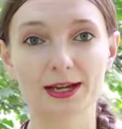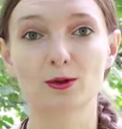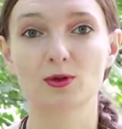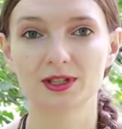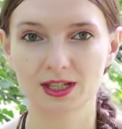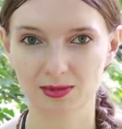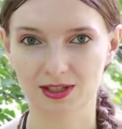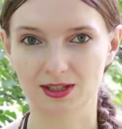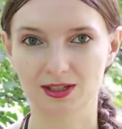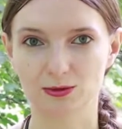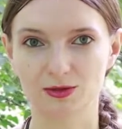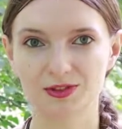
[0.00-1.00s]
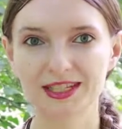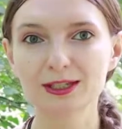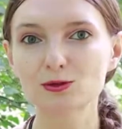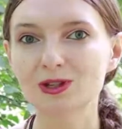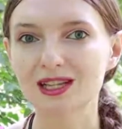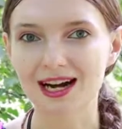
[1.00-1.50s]
equanimity, with
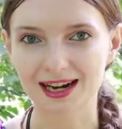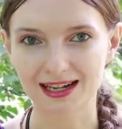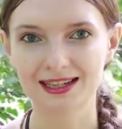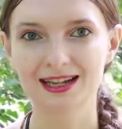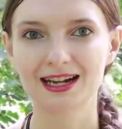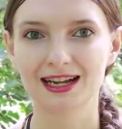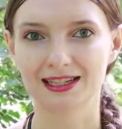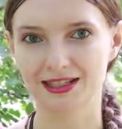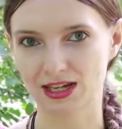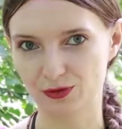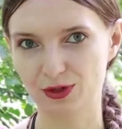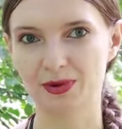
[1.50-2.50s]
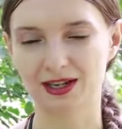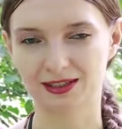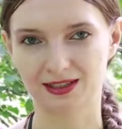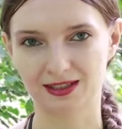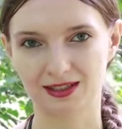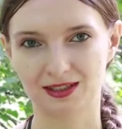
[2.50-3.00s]
equal eye at everybody,